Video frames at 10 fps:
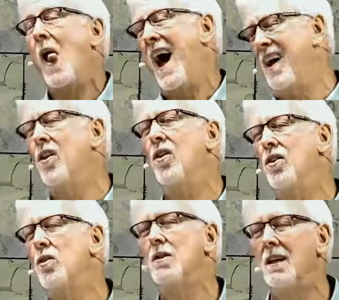I know
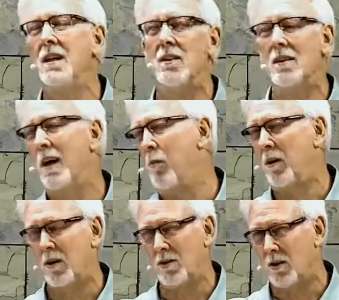you think you're there
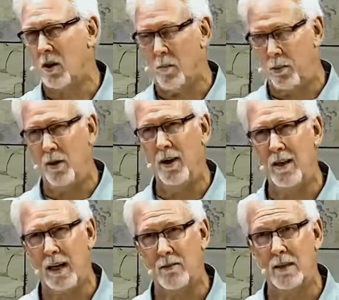because you're all pretty
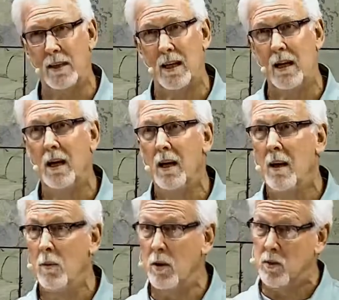and everything,
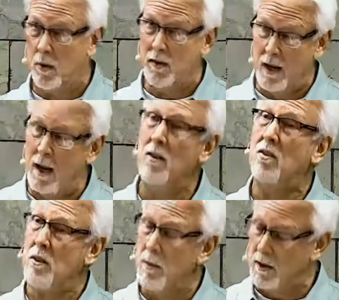which was an
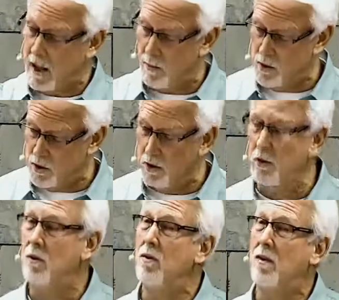instrument that was
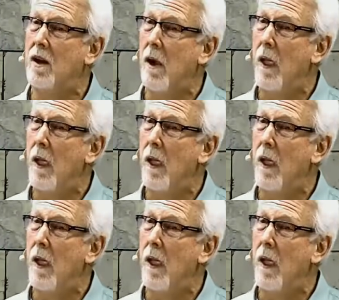used.